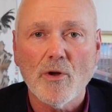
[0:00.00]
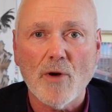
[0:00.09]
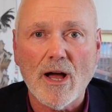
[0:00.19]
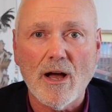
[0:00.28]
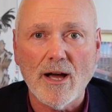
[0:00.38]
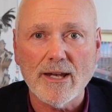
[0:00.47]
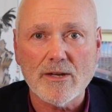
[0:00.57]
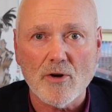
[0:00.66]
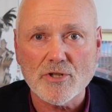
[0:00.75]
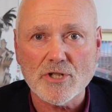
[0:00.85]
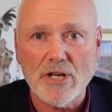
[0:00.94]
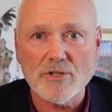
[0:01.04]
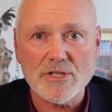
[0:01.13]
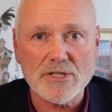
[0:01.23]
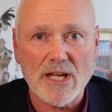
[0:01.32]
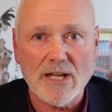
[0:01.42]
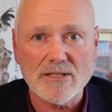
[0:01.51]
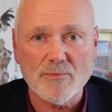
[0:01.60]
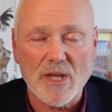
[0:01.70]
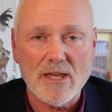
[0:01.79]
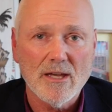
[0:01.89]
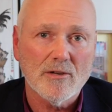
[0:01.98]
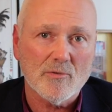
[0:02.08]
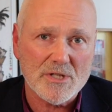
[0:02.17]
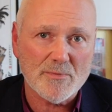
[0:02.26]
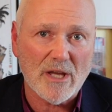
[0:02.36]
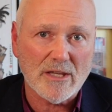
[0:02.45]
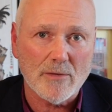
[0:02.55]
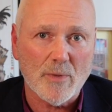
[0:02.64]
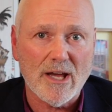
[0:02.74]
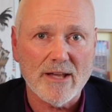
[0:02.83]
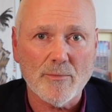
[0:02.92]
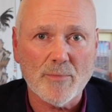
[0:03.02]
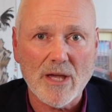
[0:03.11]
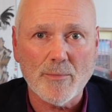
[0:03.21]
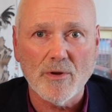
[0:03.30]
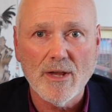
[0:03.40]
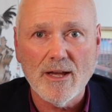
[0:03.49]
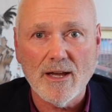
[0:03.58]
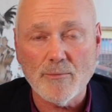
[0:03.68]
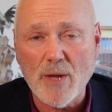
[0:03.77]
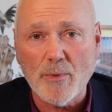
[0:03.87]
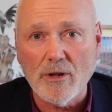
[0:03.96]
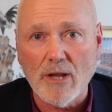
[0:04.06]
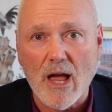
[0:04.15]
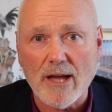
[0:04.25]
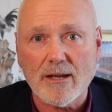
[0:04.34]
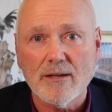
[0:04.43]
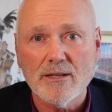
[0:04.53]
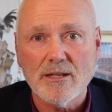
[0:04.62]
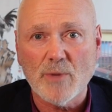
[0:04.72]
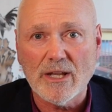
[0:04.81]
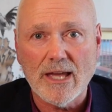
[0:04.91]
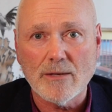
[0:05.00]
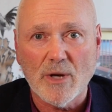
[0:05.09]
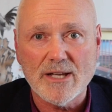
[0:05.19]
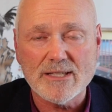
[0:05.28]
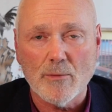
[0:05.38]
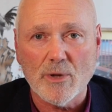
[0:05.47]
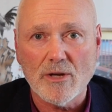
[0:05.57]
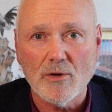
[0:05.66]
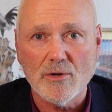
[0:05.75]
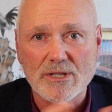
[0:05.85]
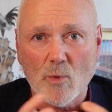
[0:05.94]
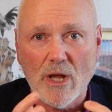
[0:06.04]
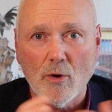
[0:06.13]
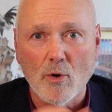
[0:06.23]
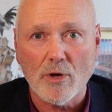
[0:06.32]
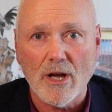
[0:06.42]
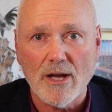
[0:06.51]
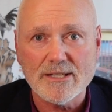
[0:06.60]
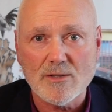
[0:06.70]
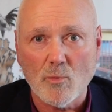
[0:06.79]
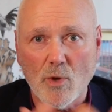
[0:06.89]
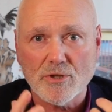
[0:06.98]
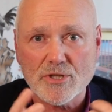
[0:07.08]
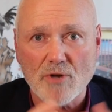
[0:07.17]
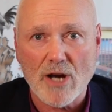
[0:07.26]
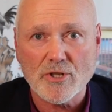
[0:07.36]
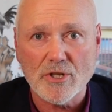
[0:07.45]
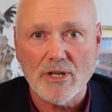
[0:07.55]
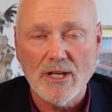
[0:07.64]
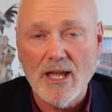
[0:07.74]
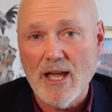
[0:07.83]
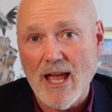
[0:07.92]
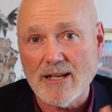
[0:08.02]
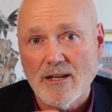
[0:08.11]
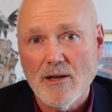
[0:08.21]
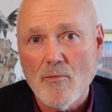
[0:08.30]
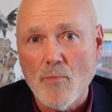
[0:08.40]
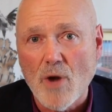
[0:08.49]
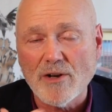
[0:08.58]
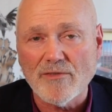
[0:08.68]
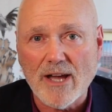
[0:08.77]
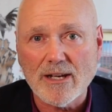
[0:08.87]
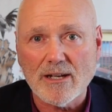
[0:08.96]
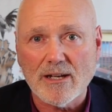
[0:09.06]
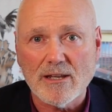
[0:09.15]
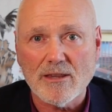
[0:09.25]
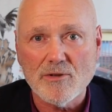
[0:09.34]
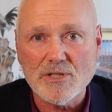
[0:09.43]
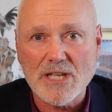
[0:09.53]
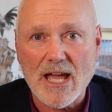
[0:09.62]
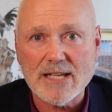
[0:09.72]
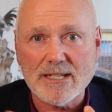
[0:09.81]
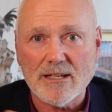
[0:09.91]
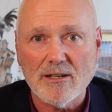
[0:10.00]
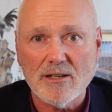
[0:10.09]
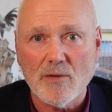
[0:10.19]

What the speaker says: who are highly conscientious tend to be respected by other people, and people like to be led by somebody who is well organised, well structured, and motivated and enthusiastic,